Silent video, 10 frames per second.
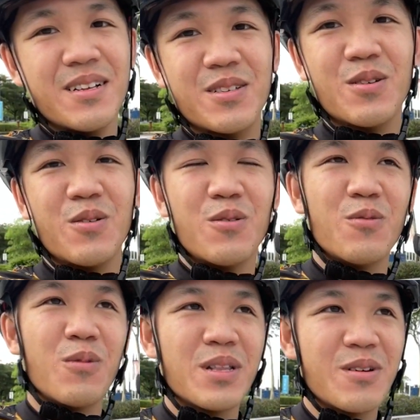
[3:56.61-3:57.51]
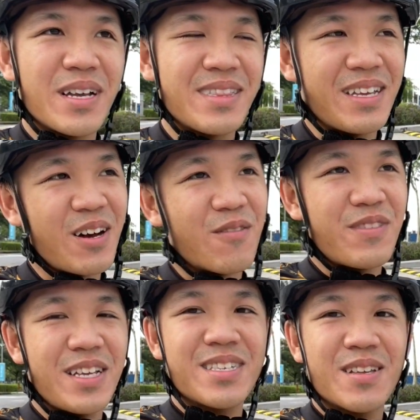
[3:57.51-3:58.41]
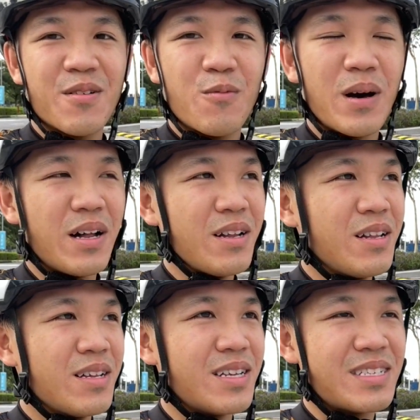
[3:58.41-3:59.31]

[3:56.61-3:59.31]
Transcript: So what do I think of this? Well, the